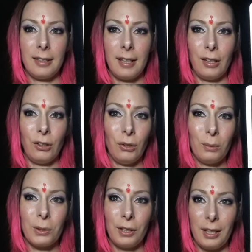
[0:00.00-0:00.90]
that you
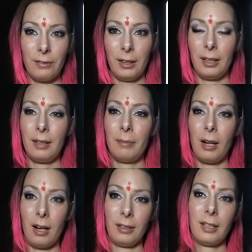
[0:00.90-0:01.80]
were giving him
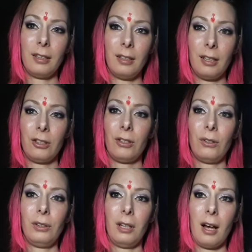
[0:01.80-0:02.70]

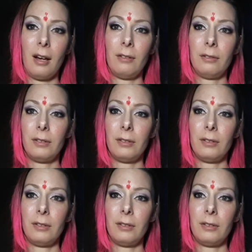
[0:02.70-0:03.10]
unconditional love